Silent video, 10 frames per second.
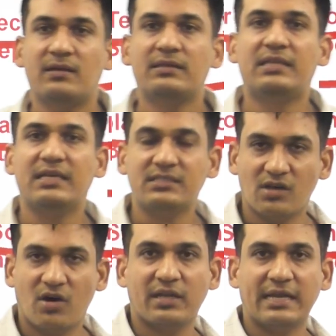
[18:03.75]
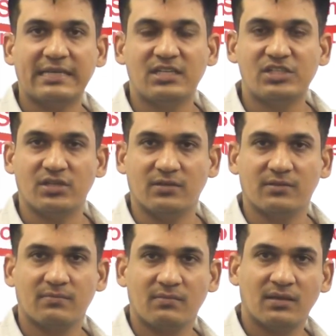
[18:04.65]
this
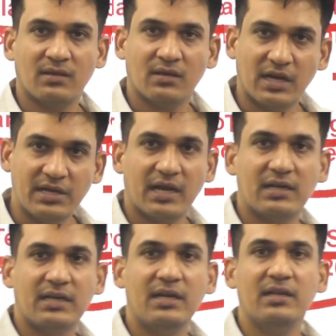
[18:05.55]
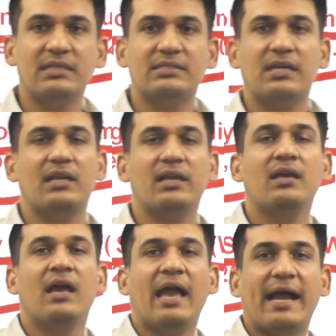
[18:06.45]
organization conducted
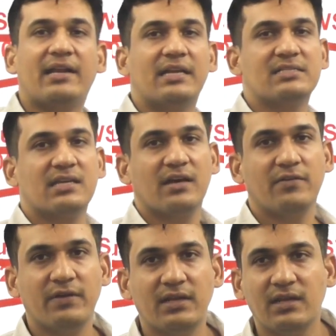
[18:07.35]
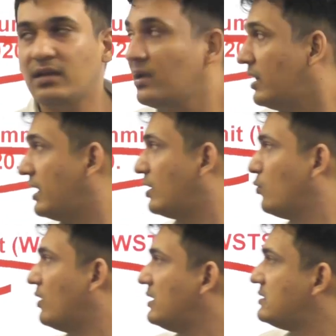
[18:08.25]
recently, acted as a convener
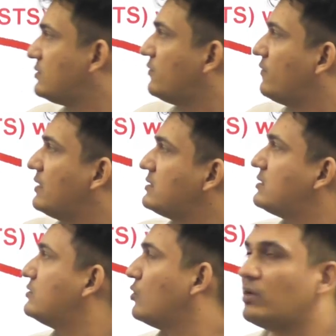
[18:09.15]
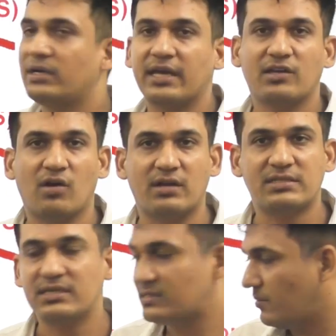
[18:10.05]
in world's first solar
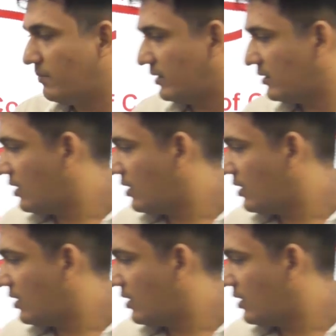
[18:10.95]
technology summit.